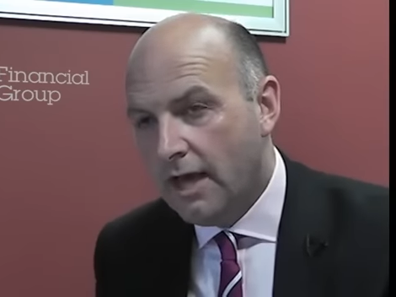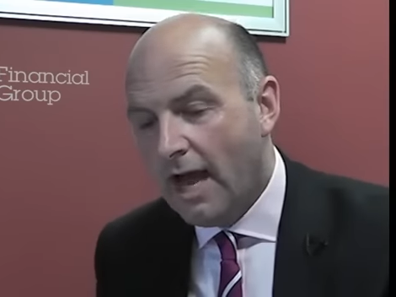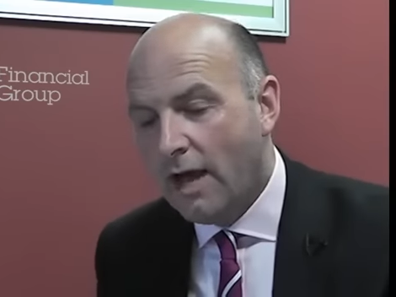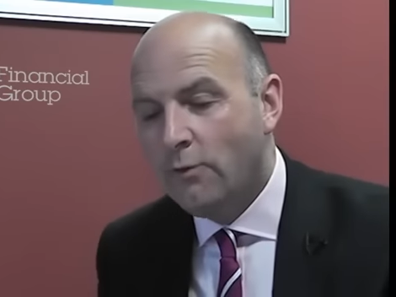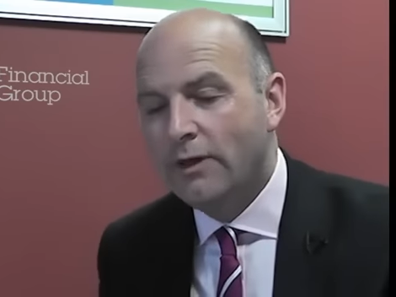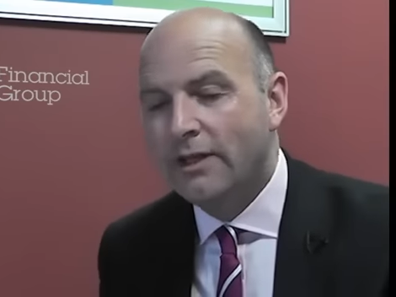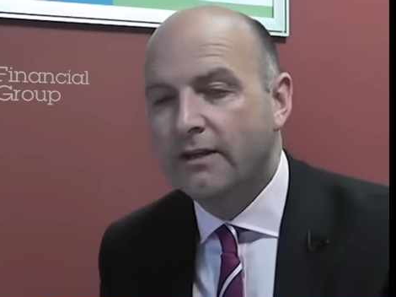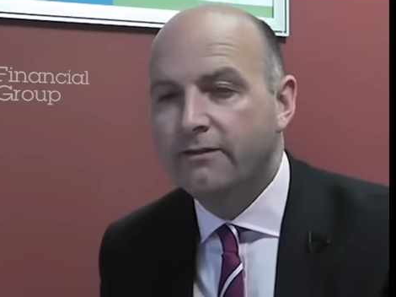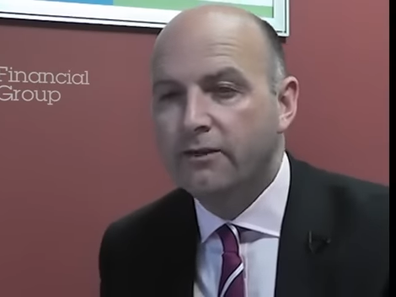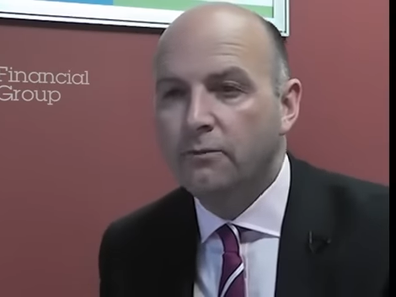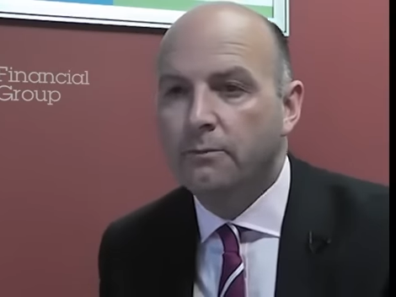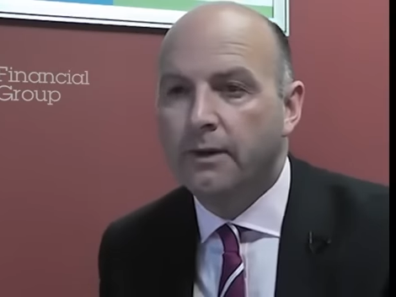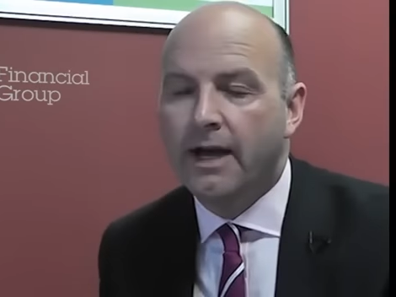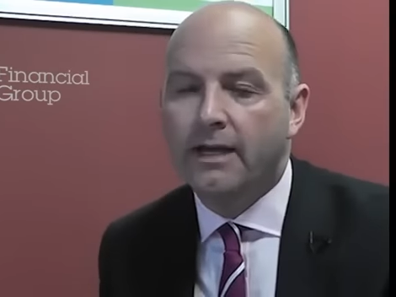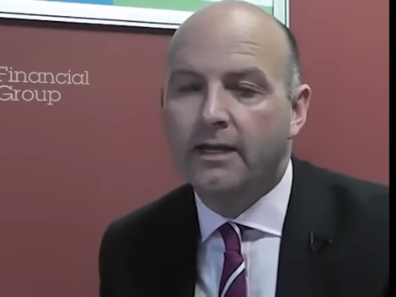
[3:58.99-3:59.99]
and we give
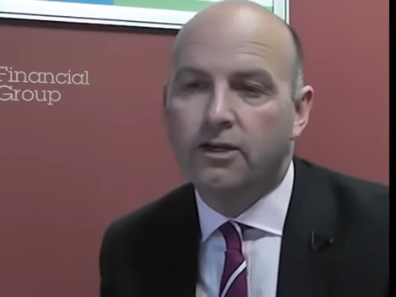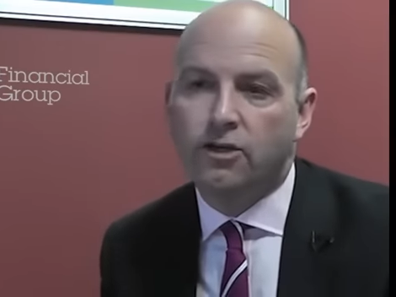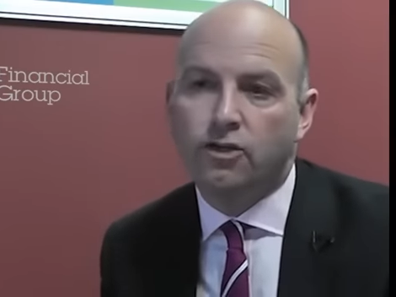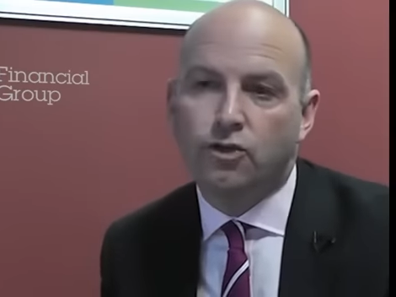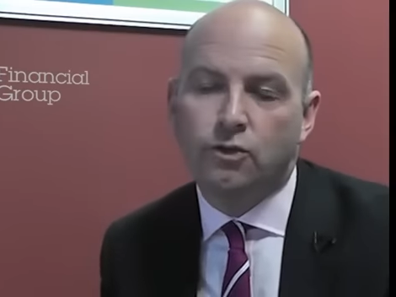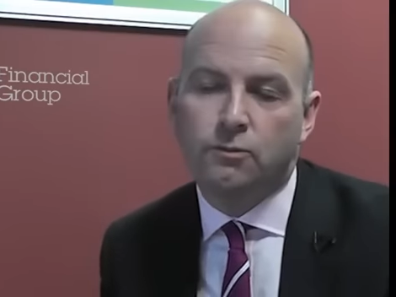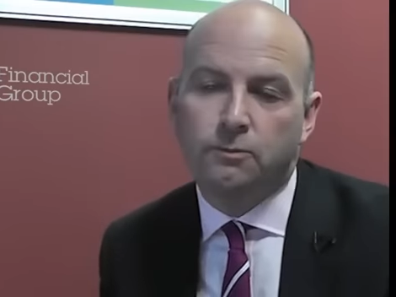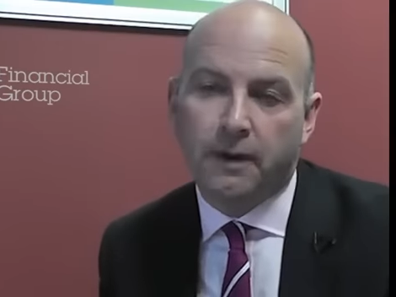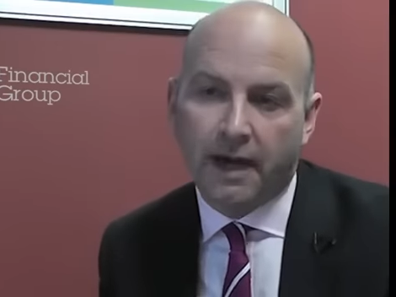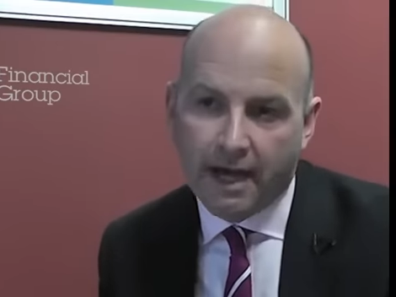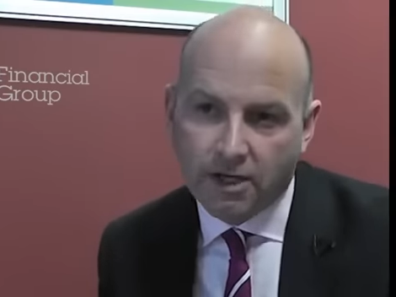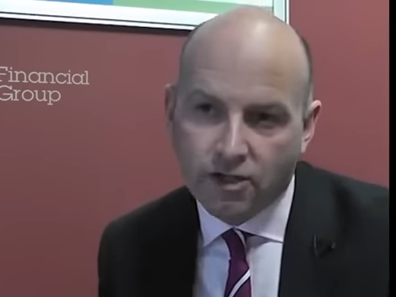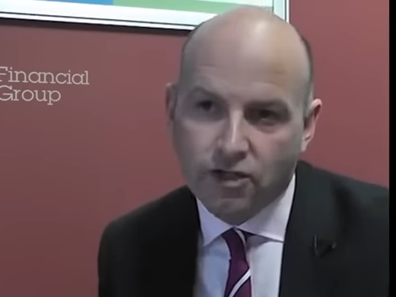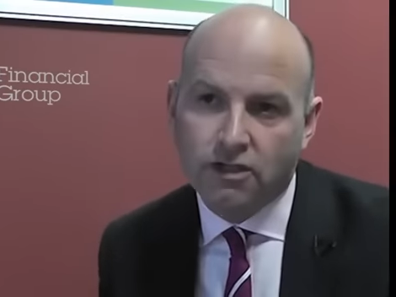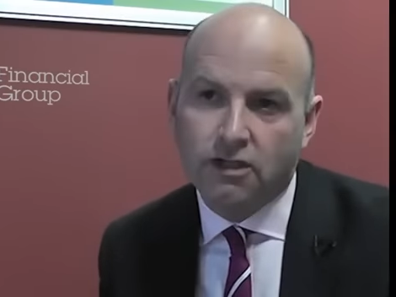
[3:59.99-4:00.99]
them back a renewed
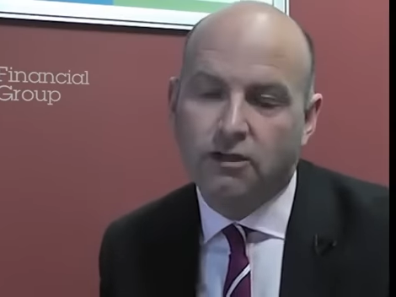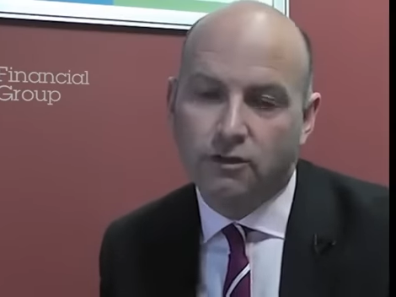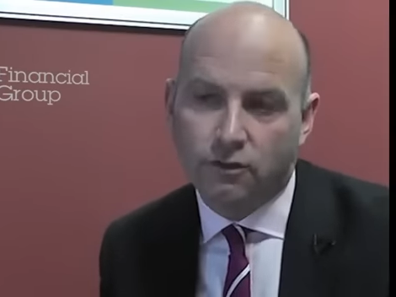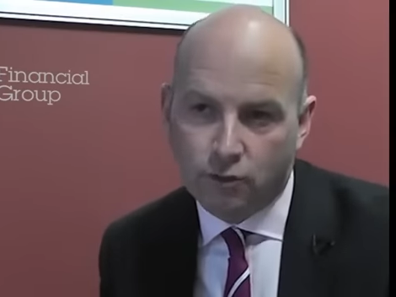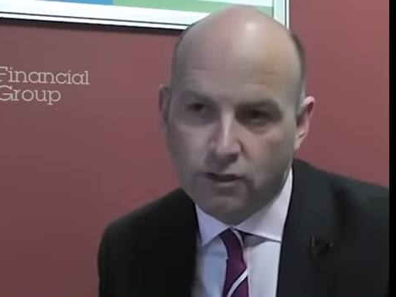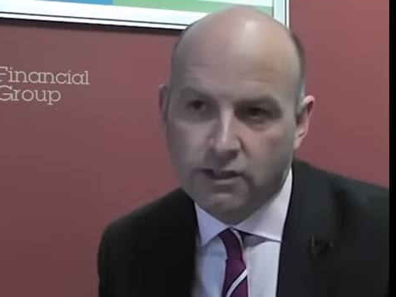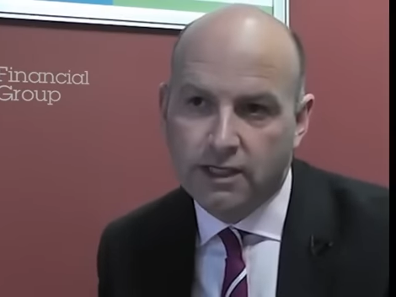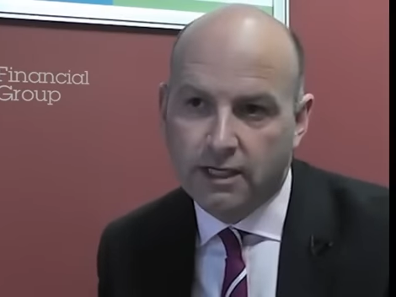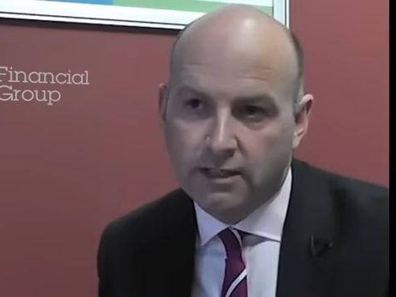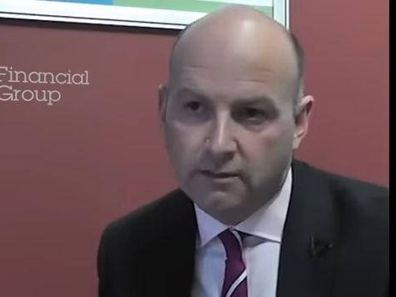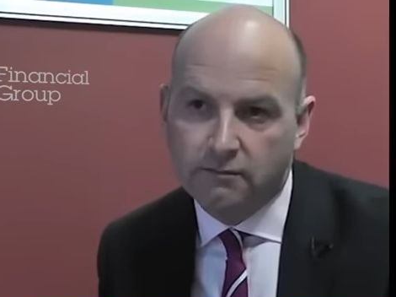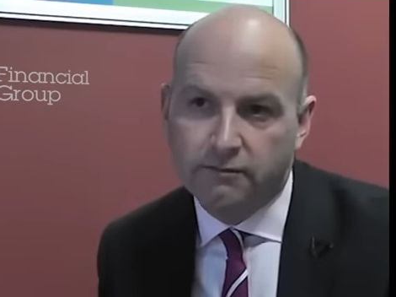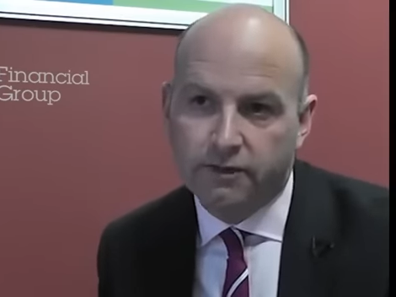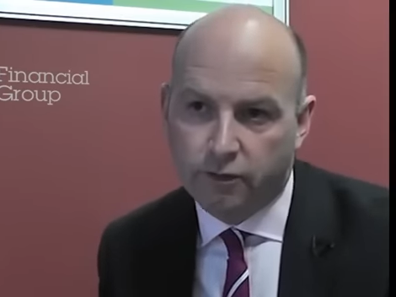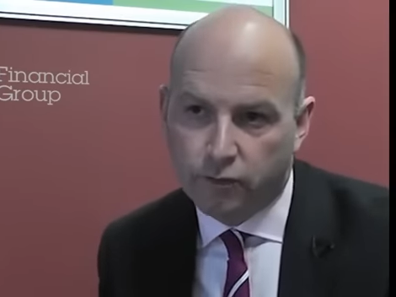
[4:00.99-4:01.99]
passion and
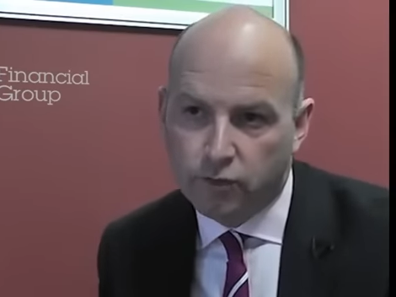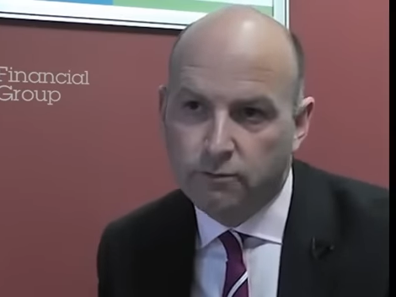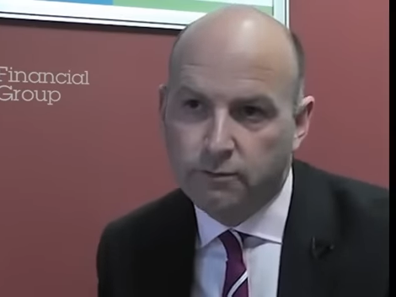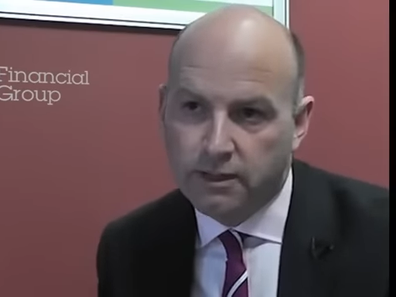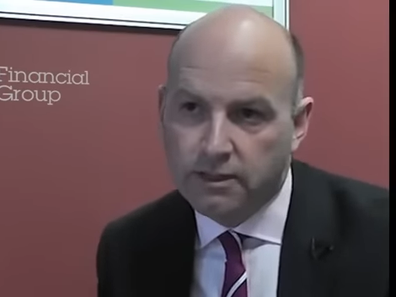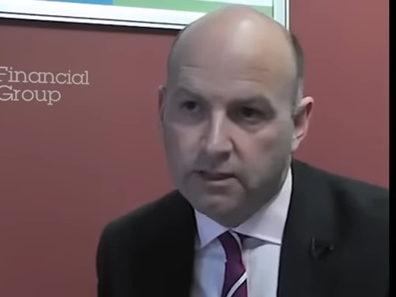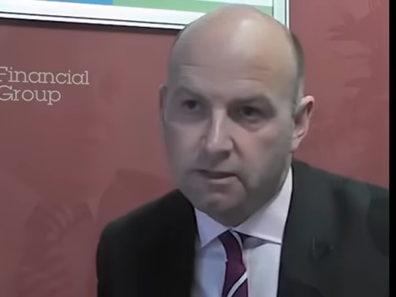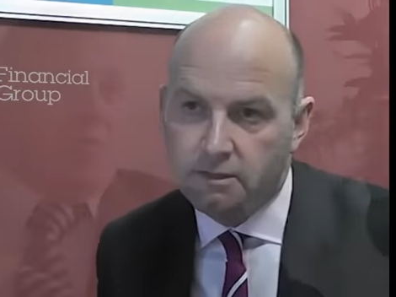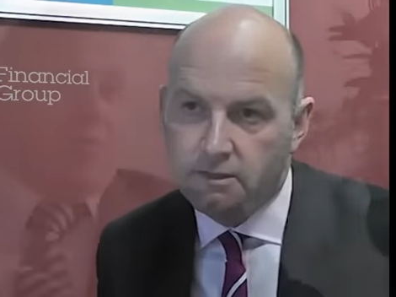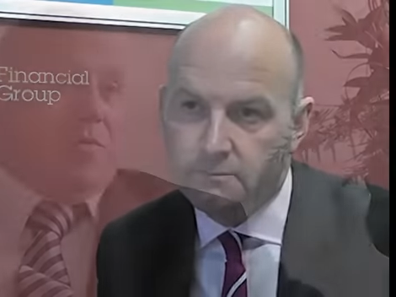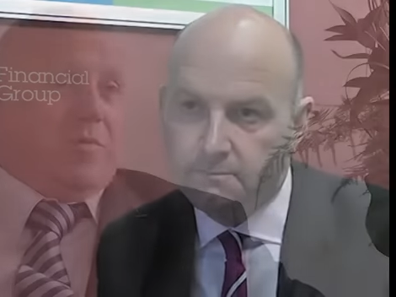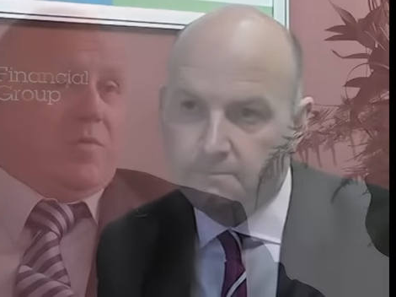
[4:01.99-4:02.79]
enthusiasm for their own business.